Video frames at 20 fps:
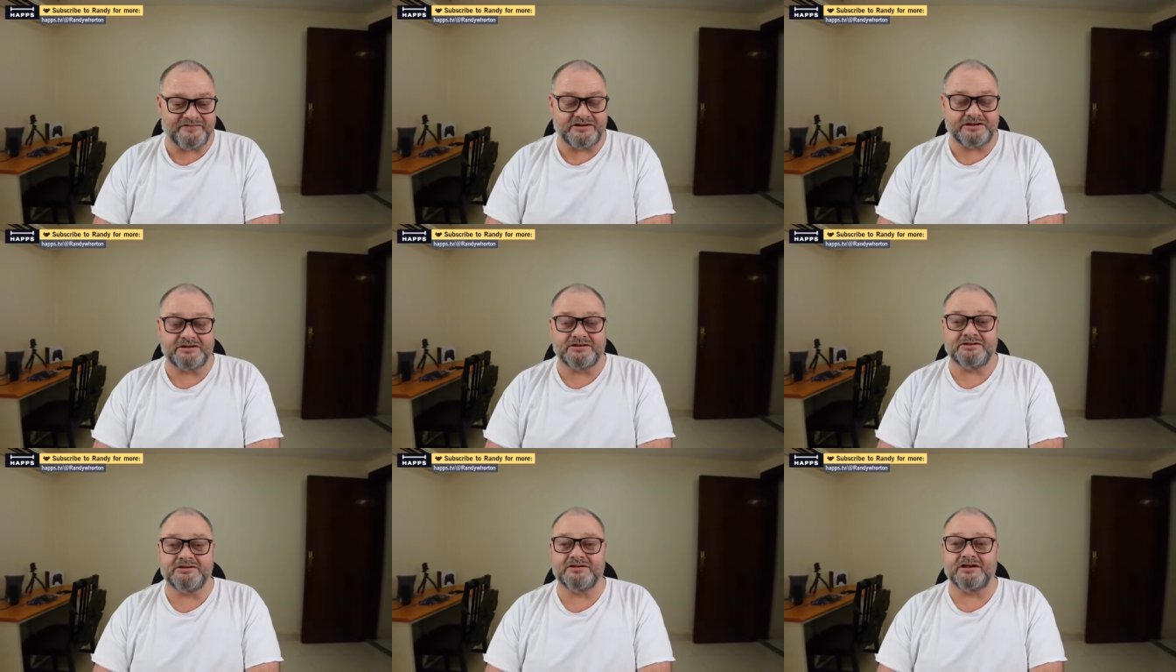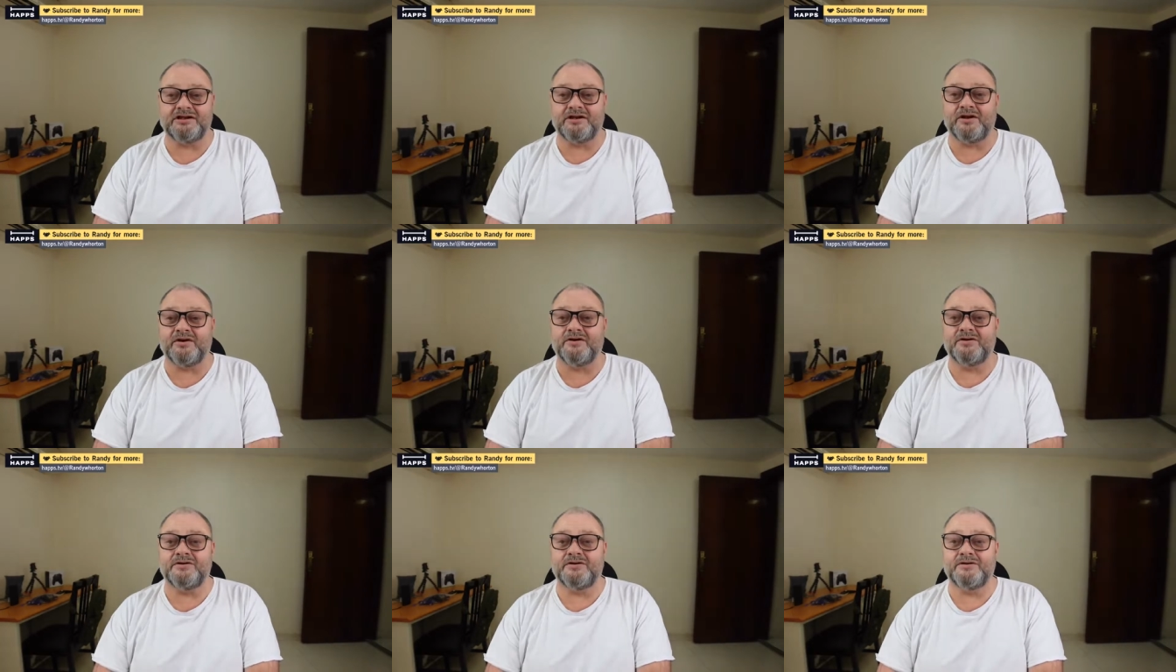learned a
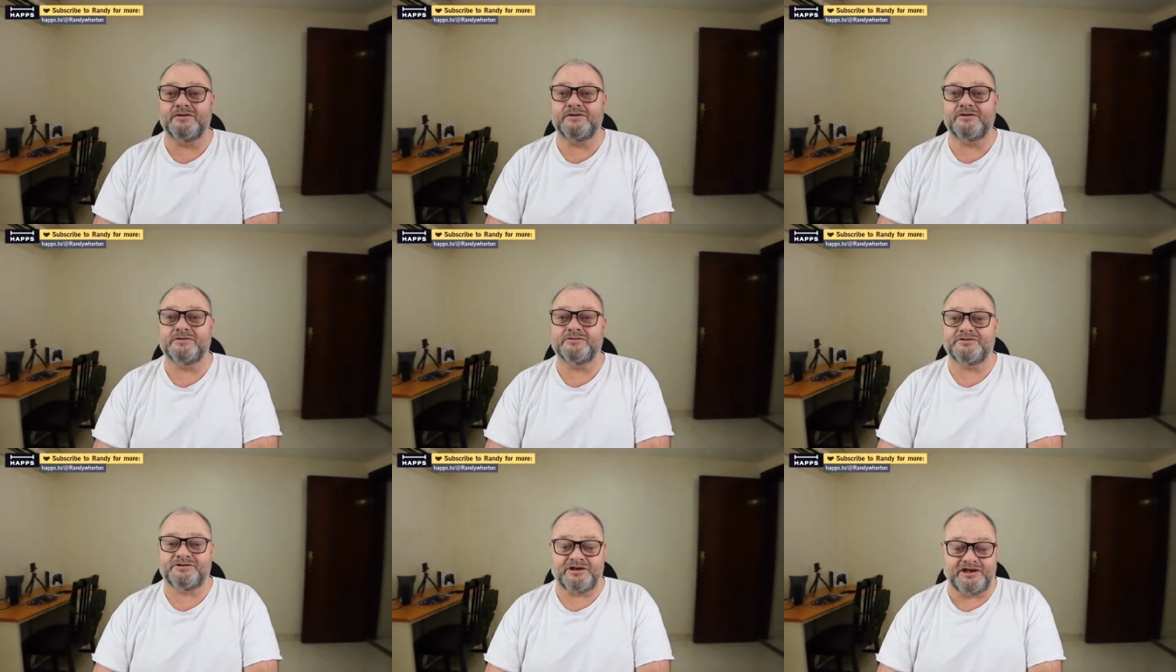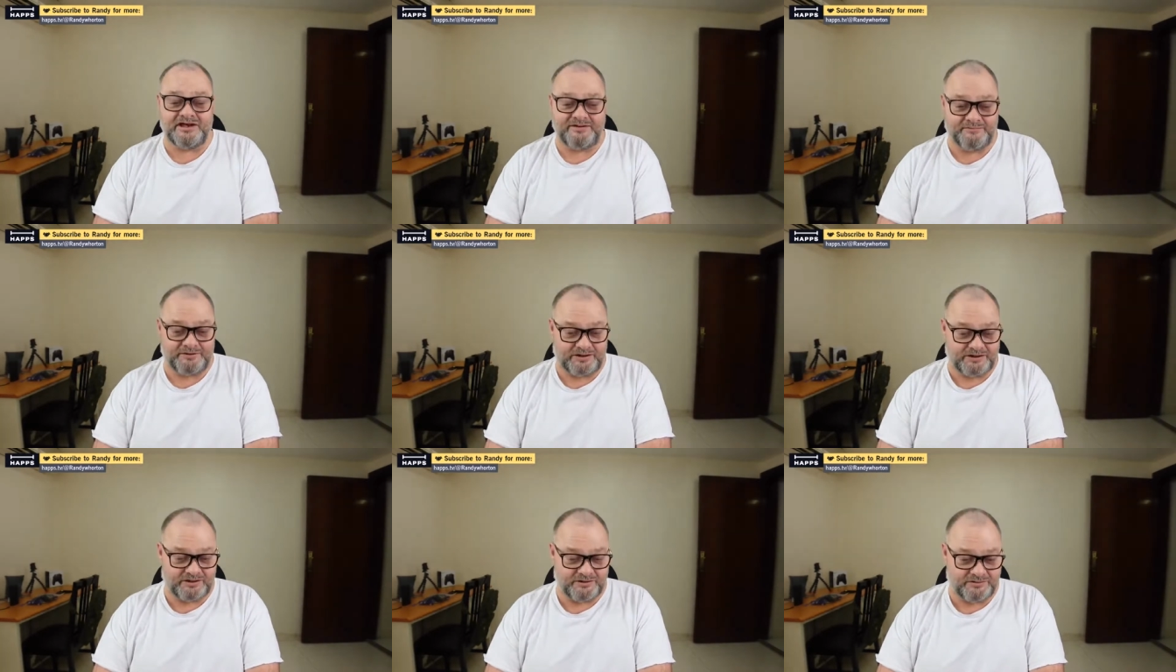long time
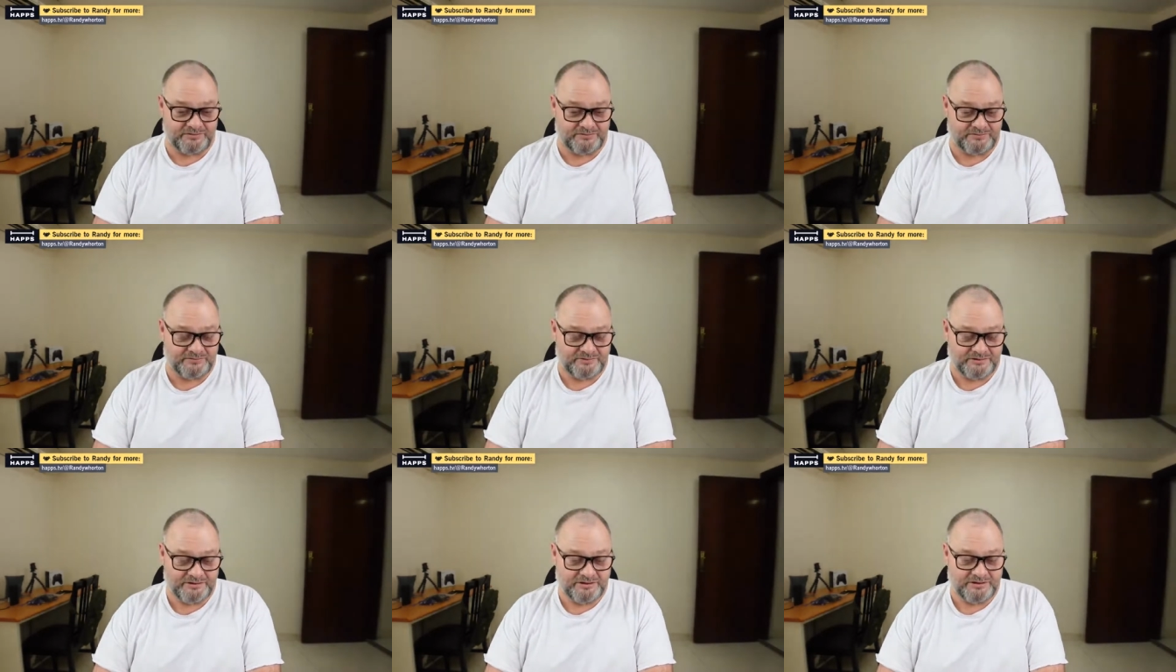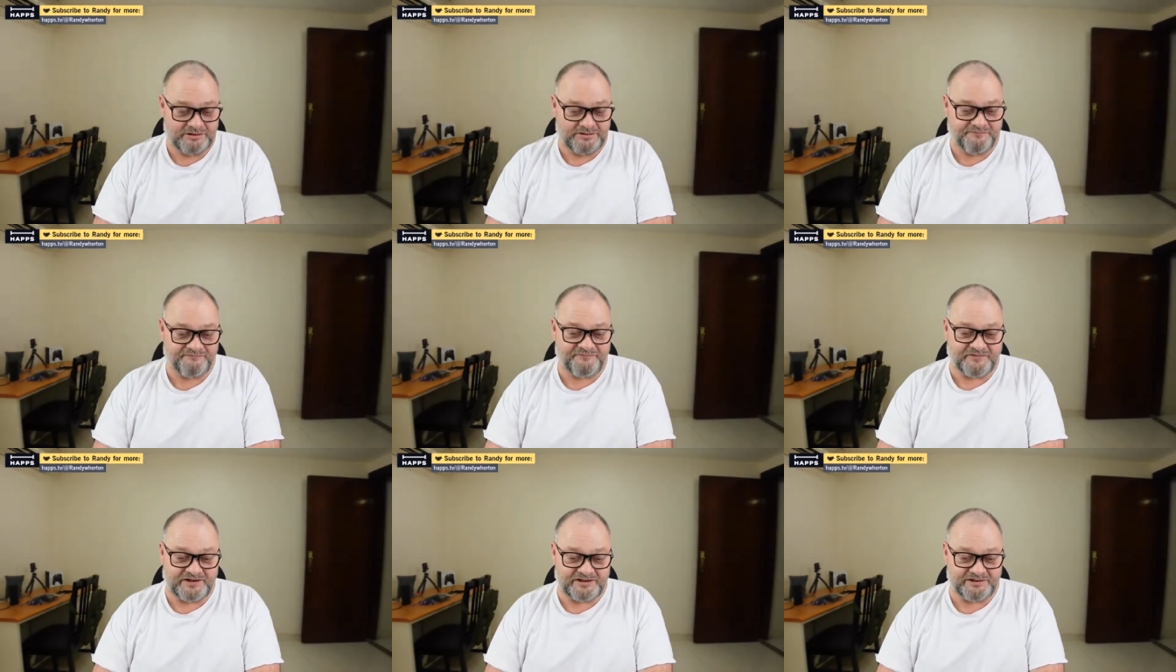ago,
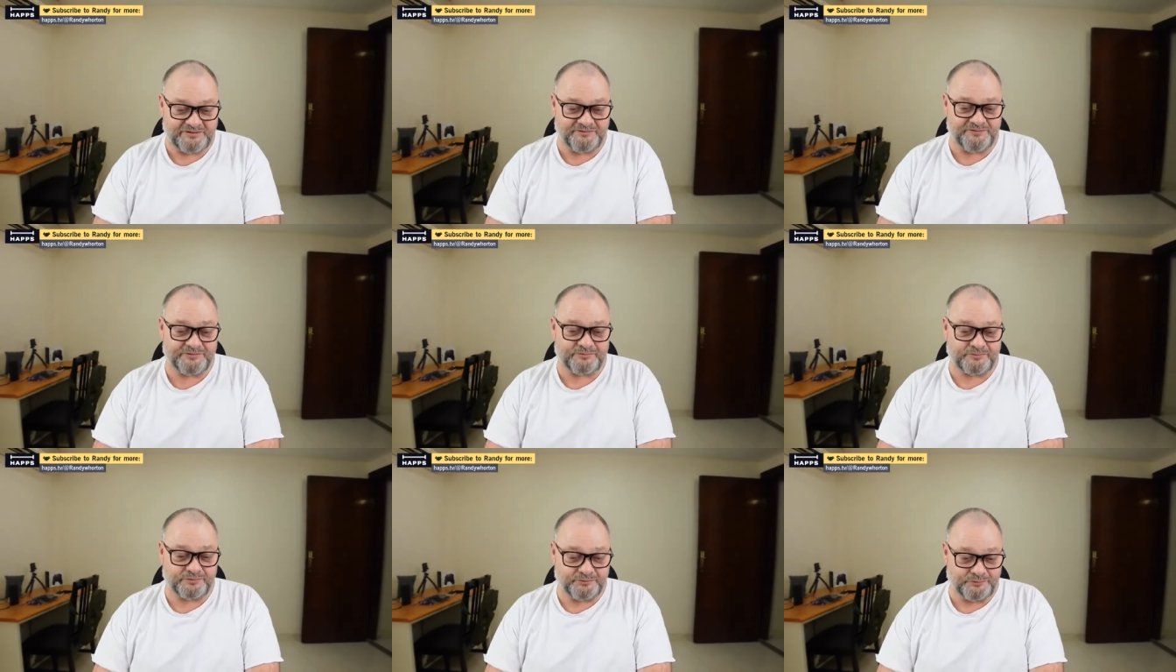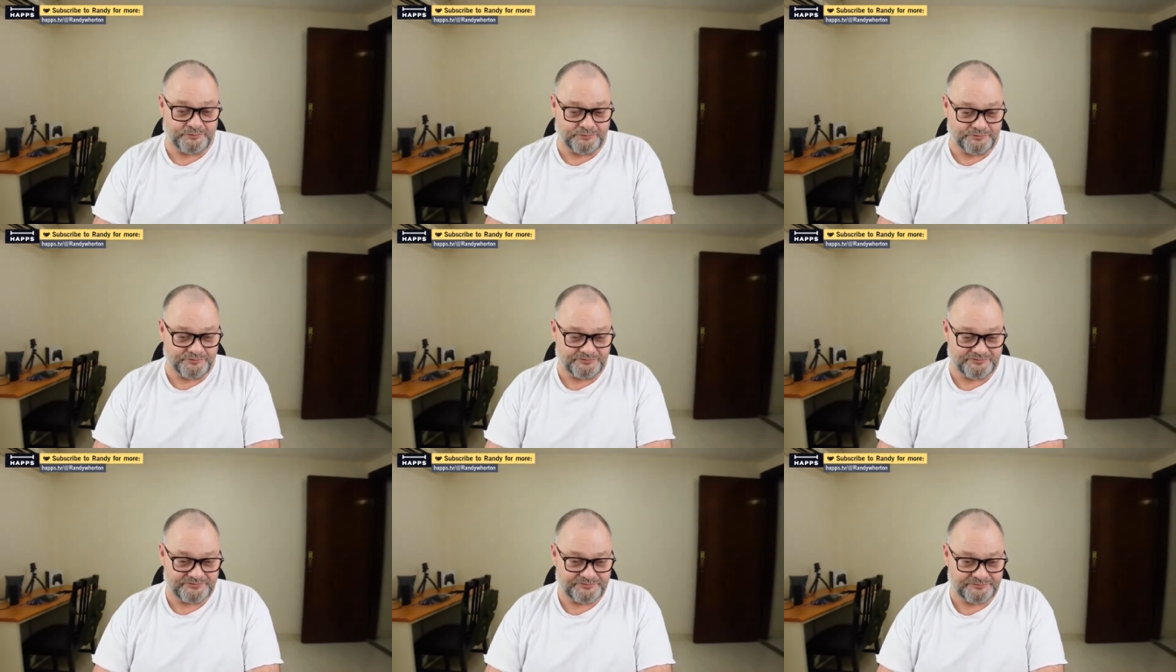follow the
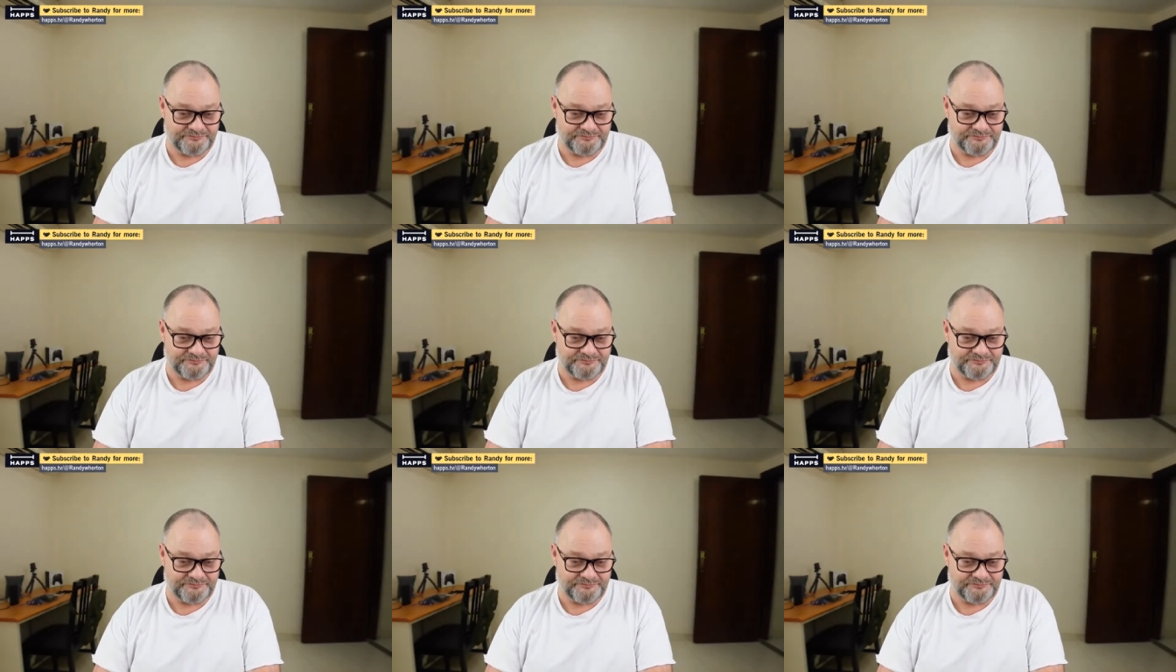rules.